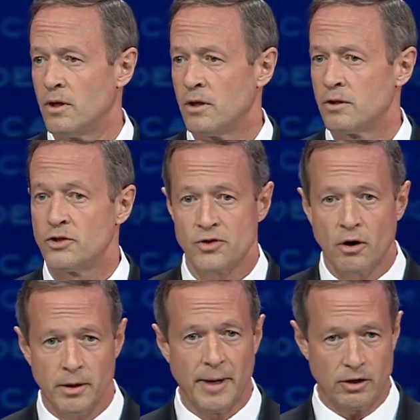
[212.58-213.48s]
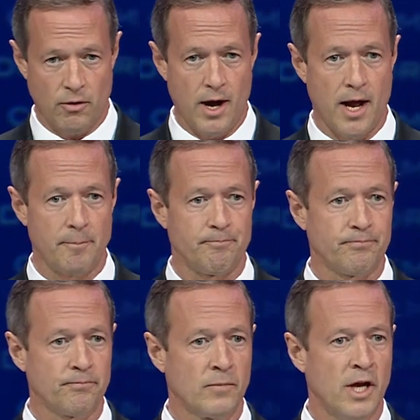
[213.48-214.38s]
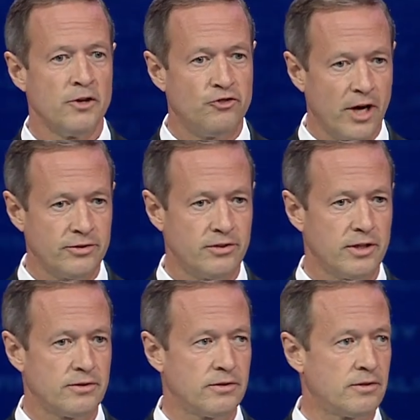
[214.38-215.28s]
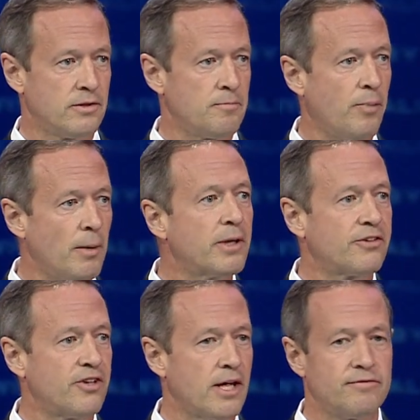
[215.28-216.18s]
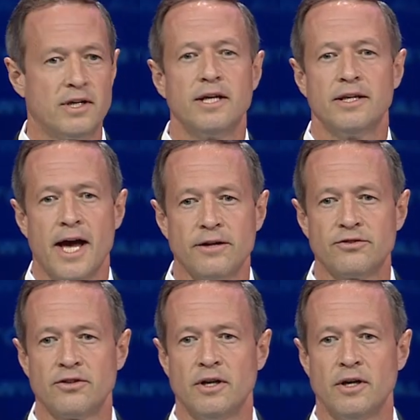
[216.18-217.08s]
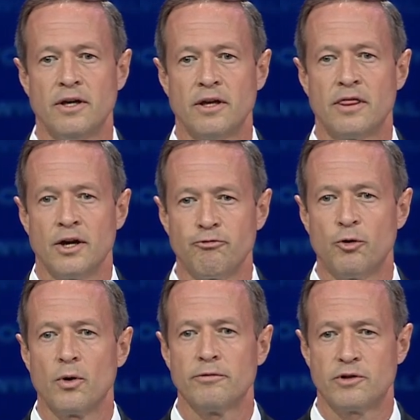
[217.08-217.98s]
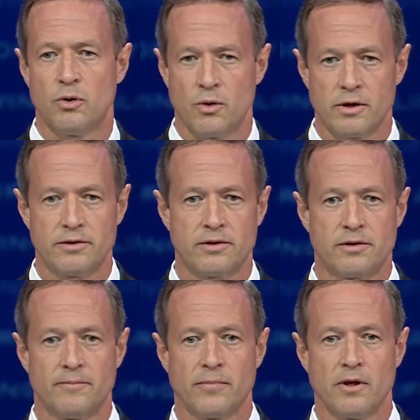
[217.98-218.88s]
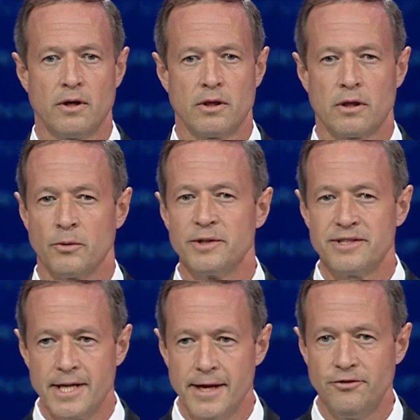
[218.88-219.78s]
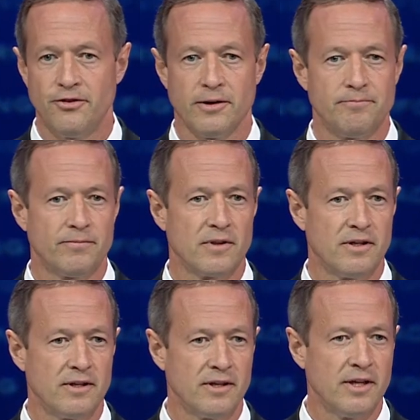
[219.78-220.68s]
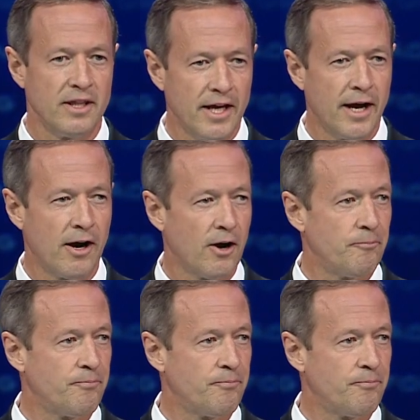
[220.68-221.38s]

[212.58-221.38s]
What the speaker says: to talk about crime and justice and public safety. And yes, therefore, of course, there was tension in the air.